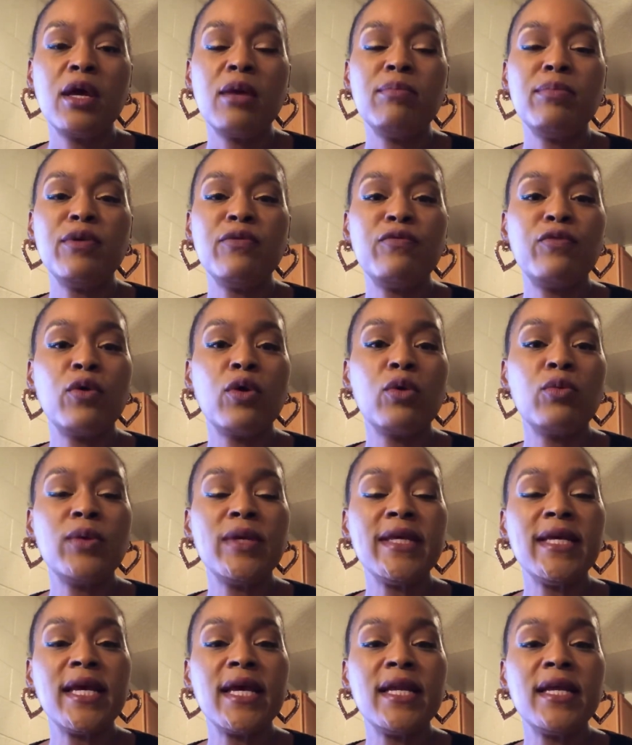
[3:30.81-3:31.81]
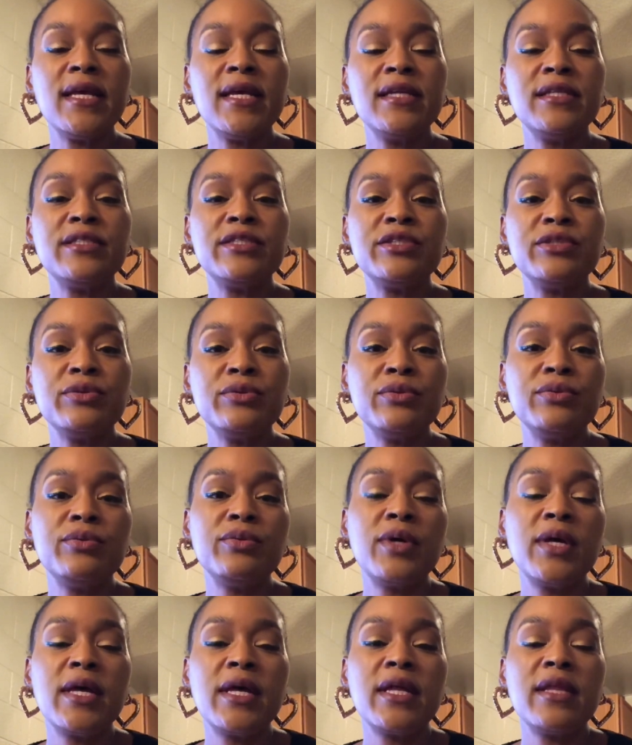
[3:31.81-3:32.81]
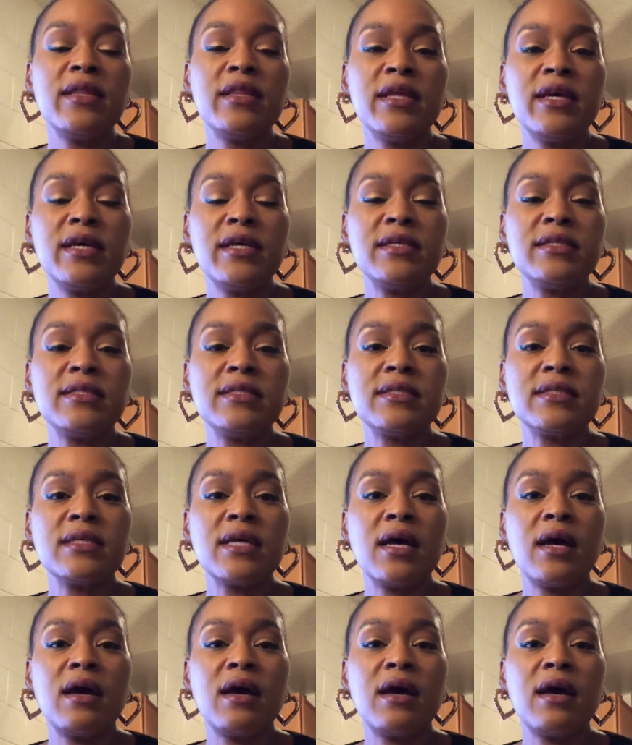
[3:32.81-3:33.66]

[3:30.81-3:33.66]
before we get into this